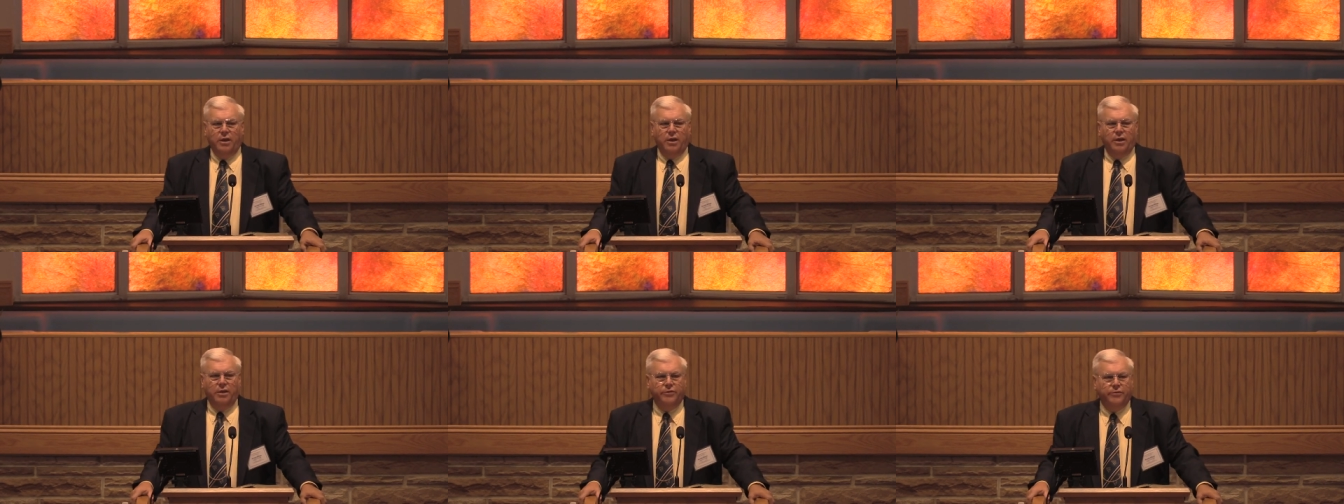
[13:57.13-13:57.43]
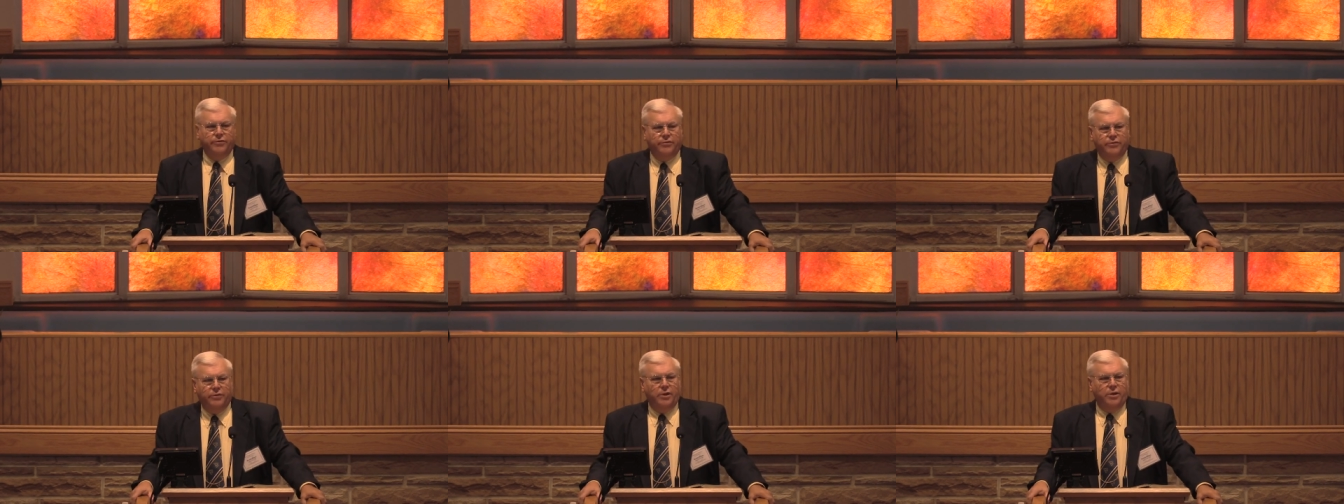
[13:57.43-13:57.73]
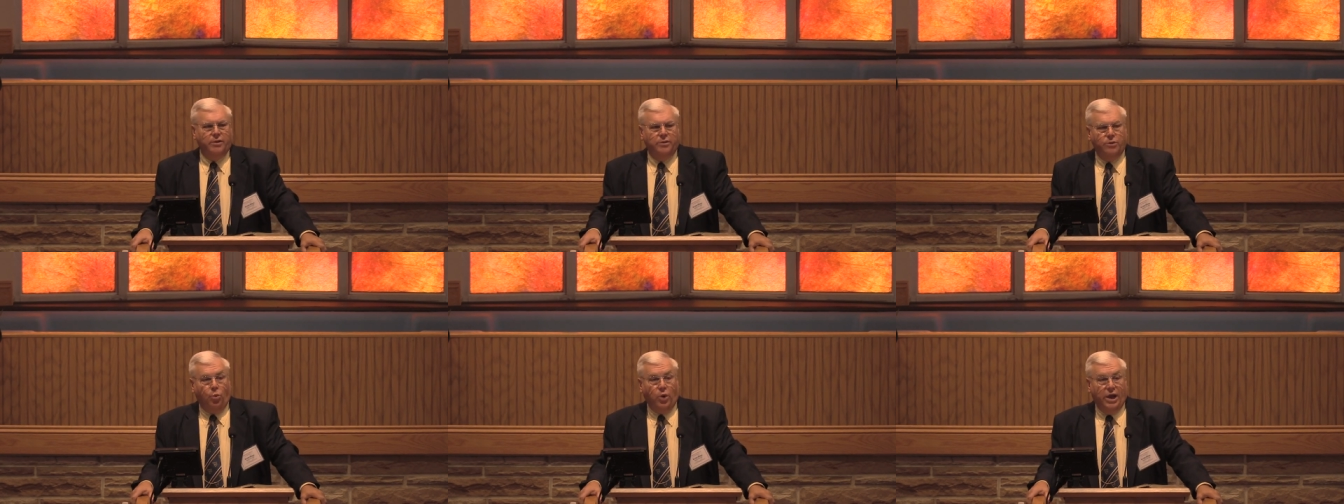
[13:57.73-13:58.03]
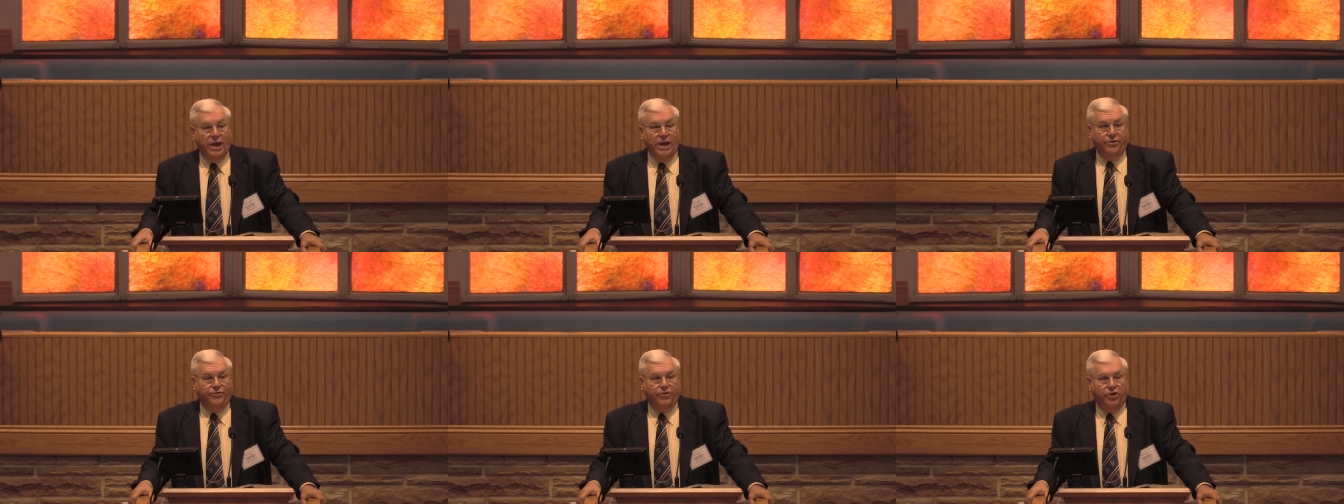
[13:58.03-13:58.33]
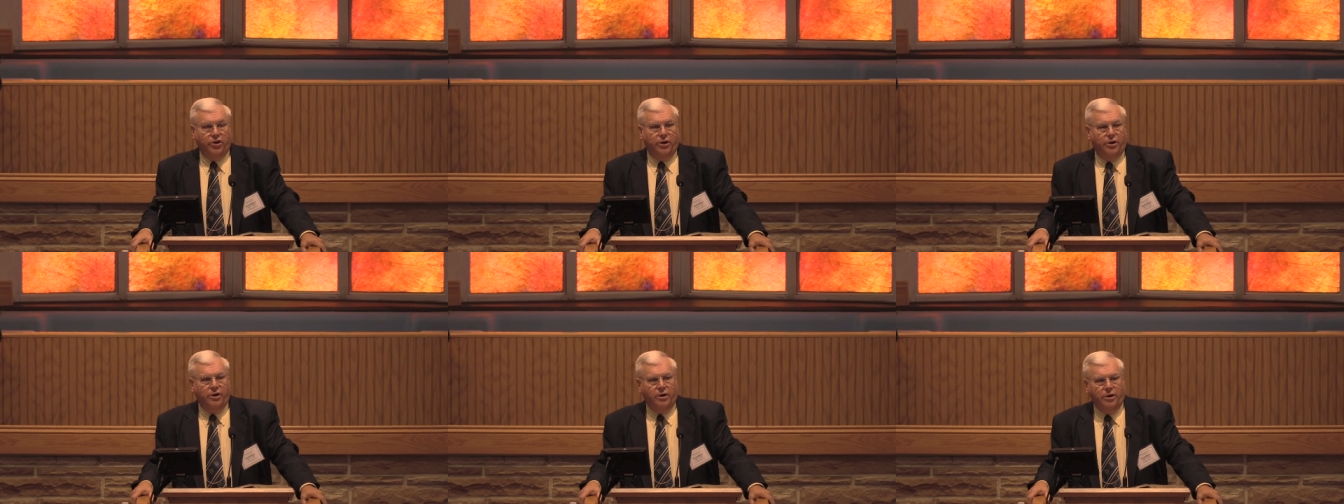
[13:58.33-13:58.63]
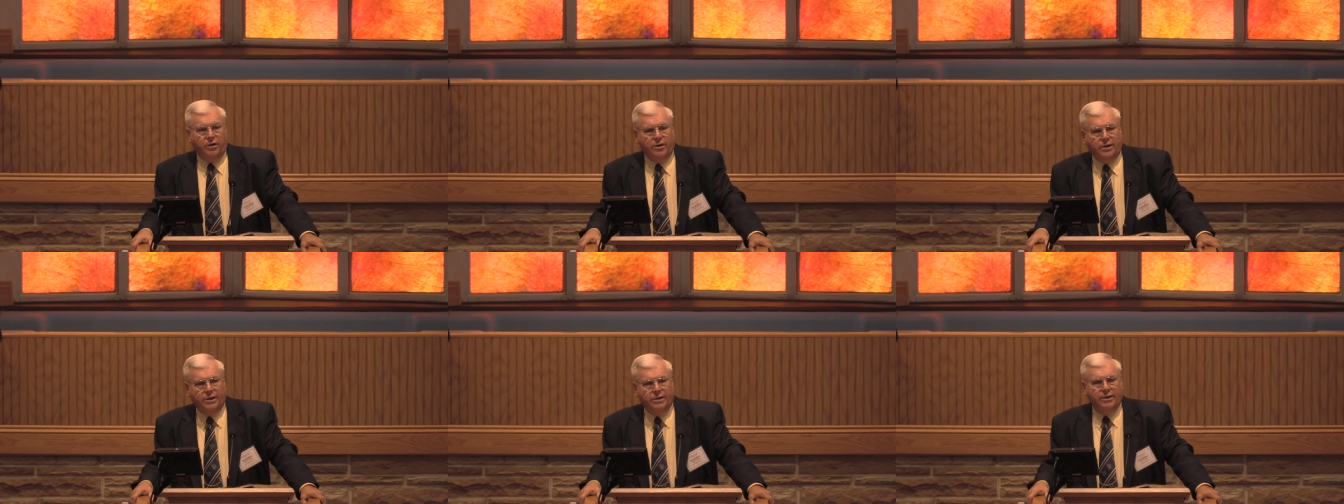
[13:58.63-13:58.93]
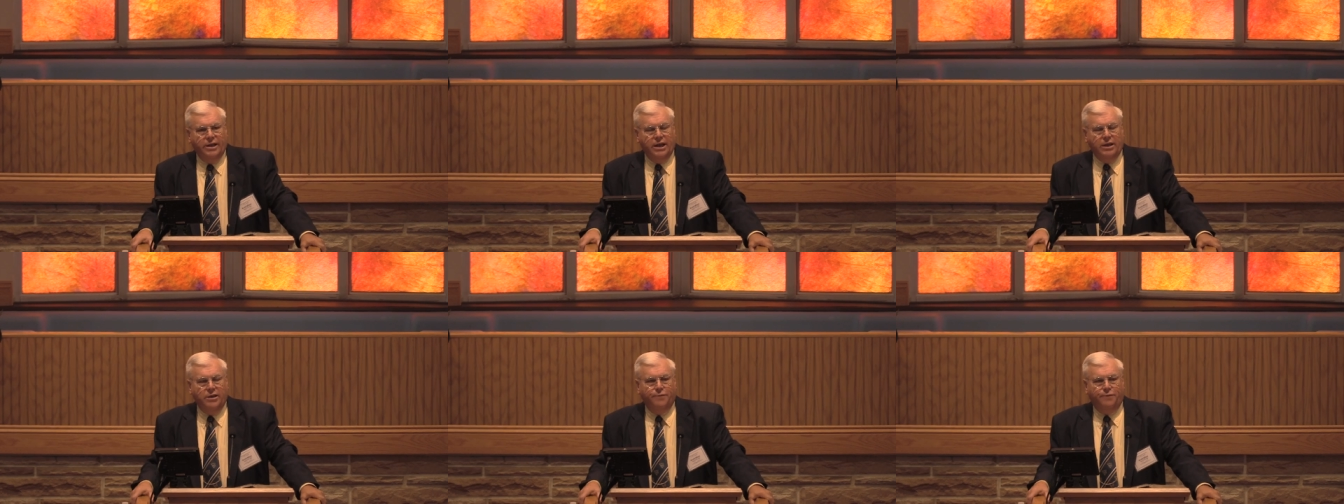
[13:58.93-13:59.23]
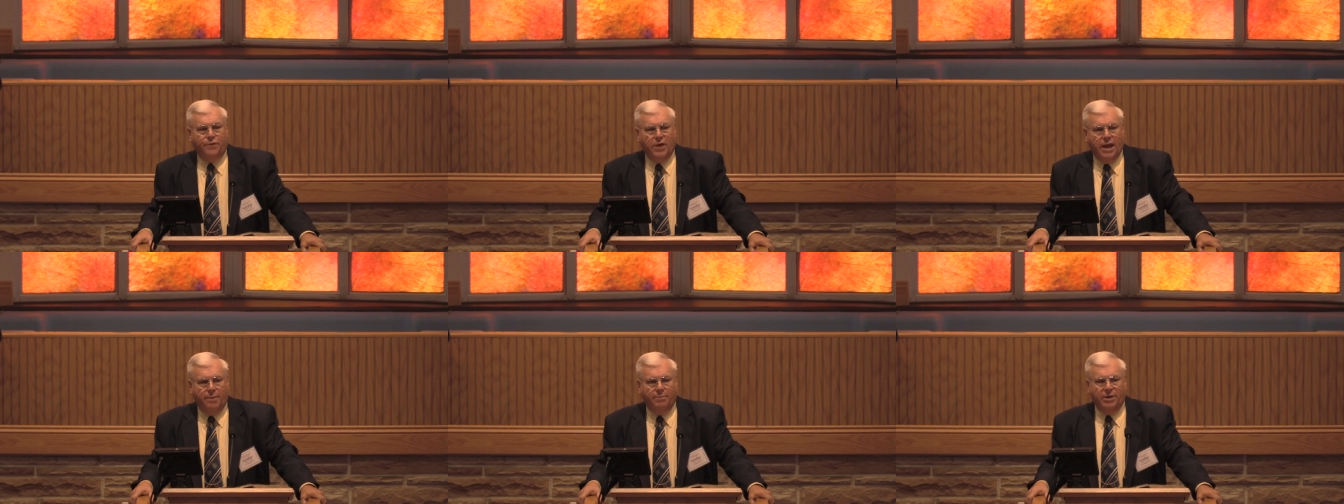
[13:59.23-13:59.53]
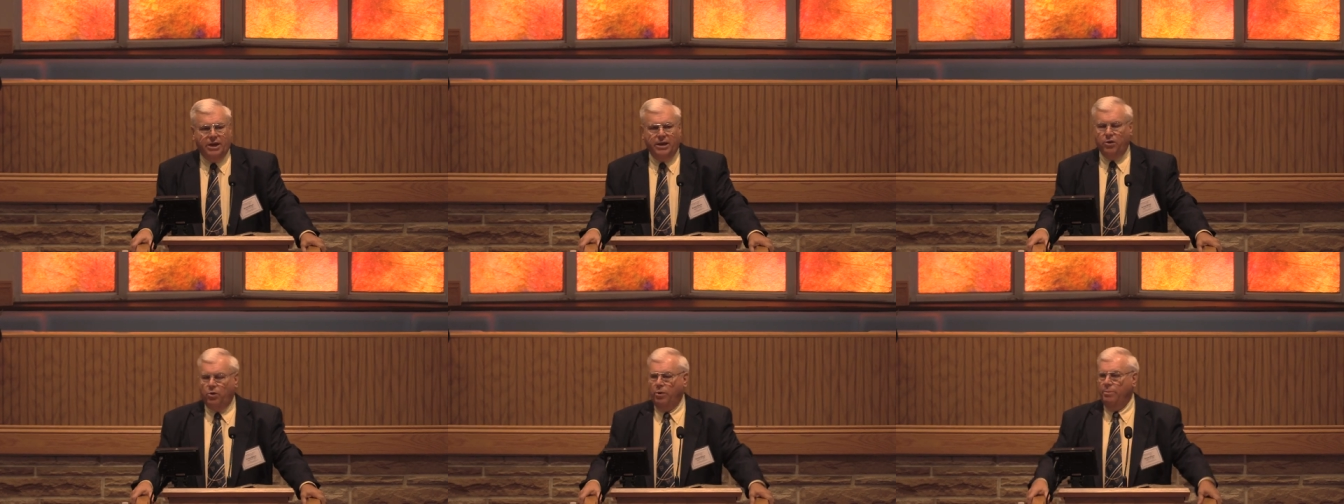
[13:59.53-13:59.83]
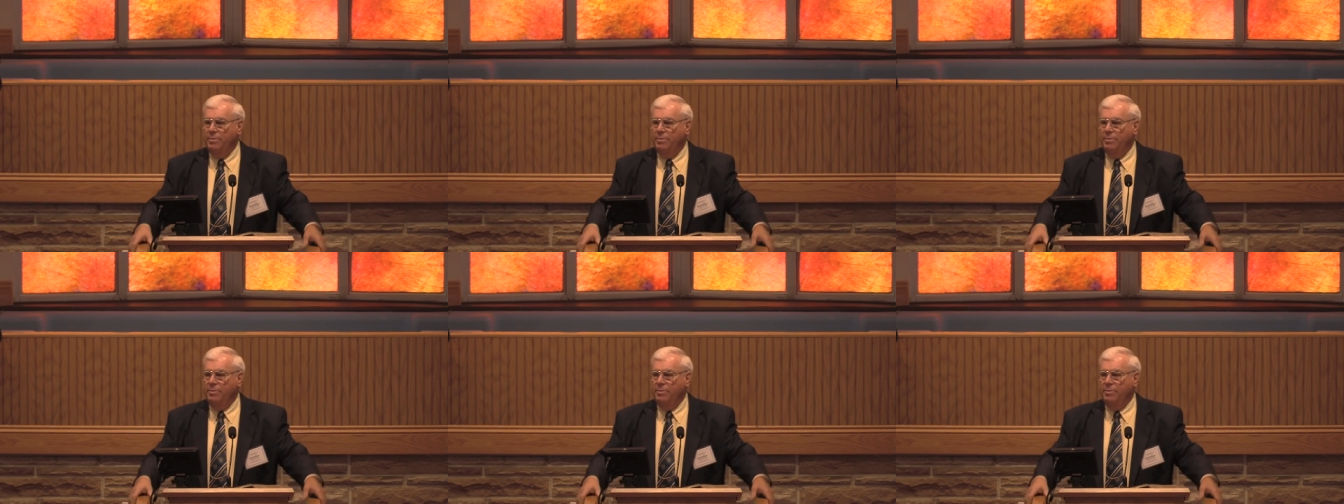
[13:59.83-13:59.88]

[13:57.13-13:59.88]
is uh, the wage earner in the family,